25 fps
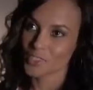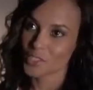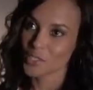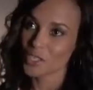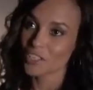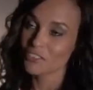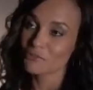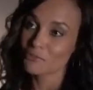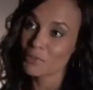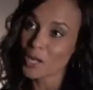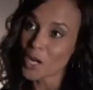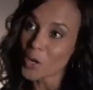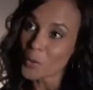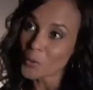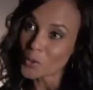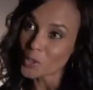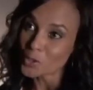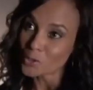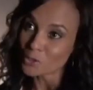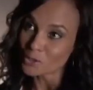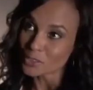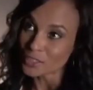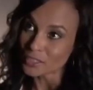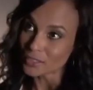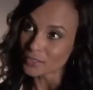You have power
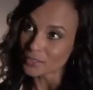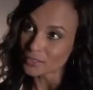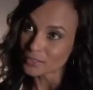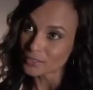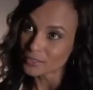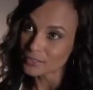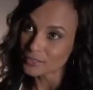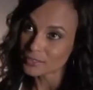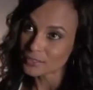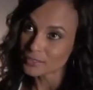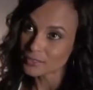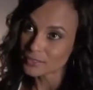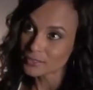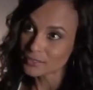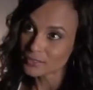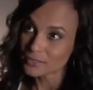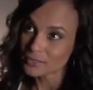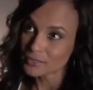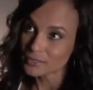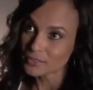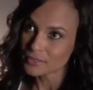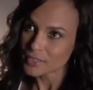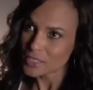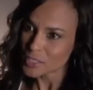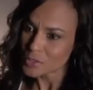over her.
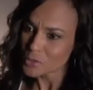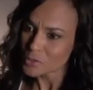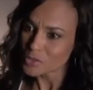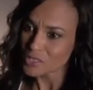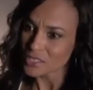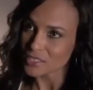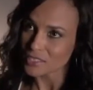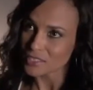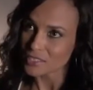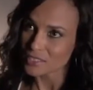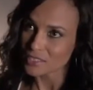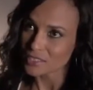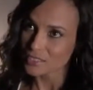Use it.